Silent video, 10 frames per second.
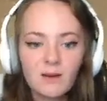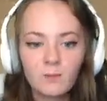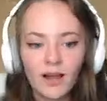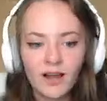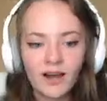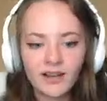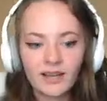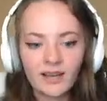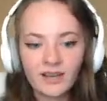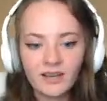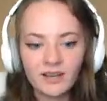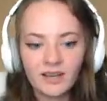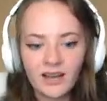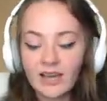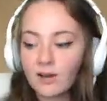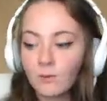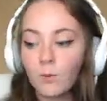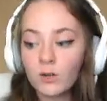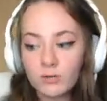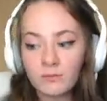where I let her
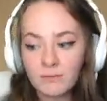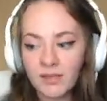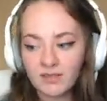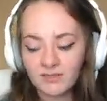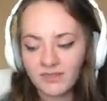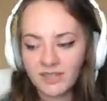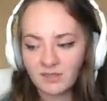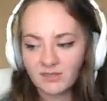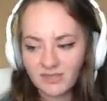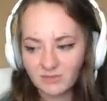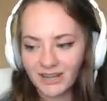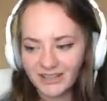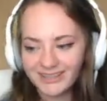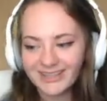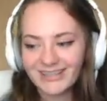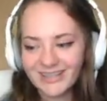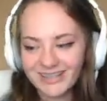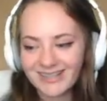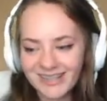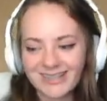watch me make the videos as well because
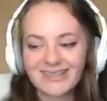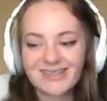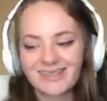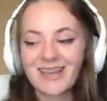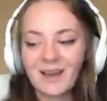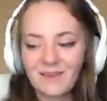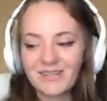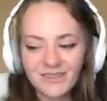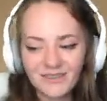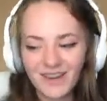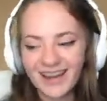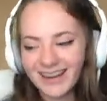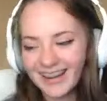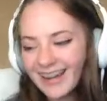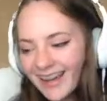she's just that much of a fan.